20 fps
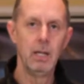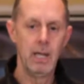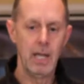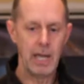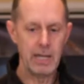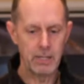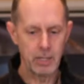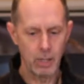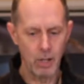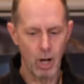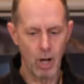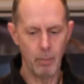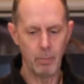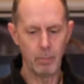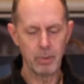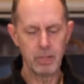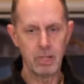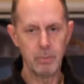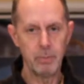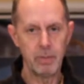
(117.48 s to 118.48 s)
it's a
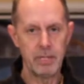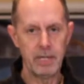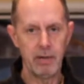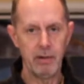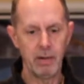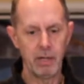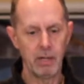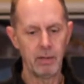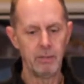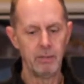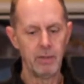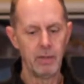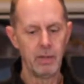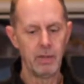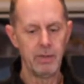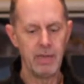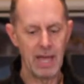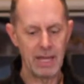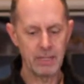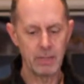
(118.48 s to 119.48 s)
composite material.
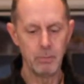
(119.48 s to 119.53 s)
That's